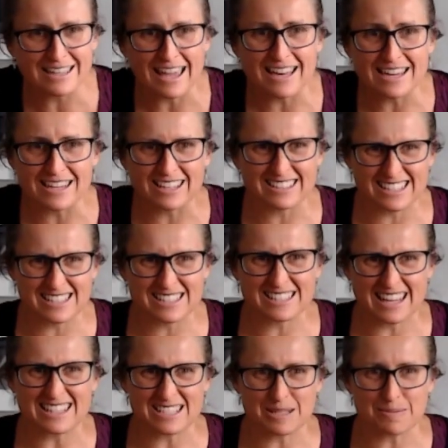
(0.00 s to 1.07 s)
and you just
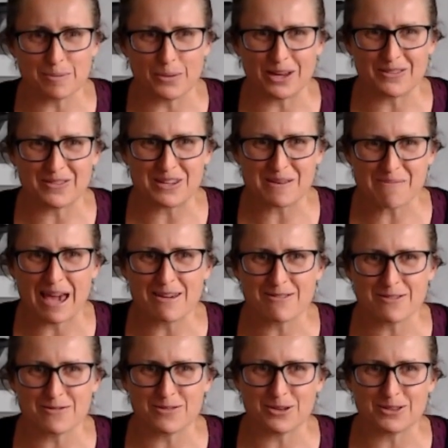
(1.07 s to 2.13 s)
get disappointed when you pay for
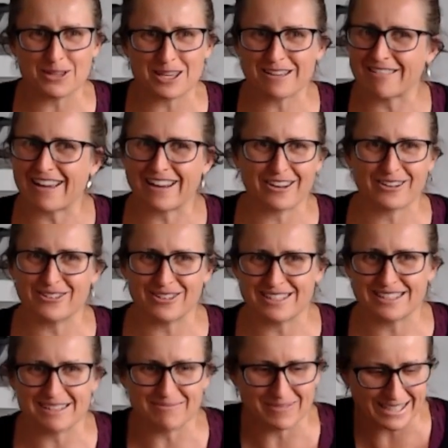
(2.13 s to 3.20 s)
food that you're like, I could have
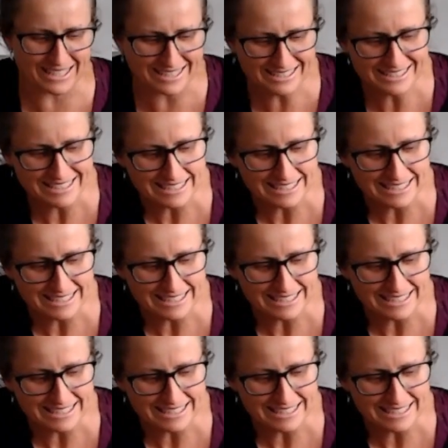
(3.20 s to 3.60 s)
done better?